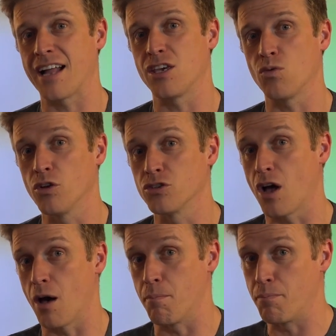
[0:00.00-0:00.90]
and you want
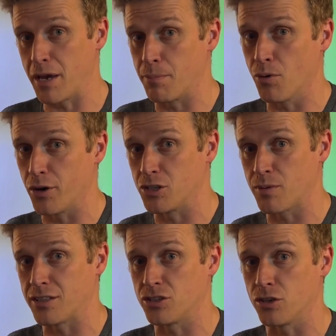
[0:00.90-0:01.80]
a big boy to
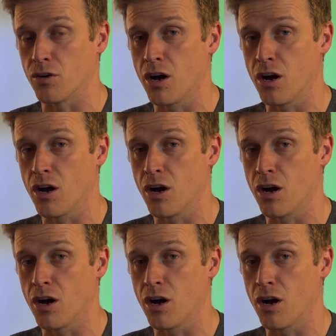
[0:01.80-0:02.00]
add to your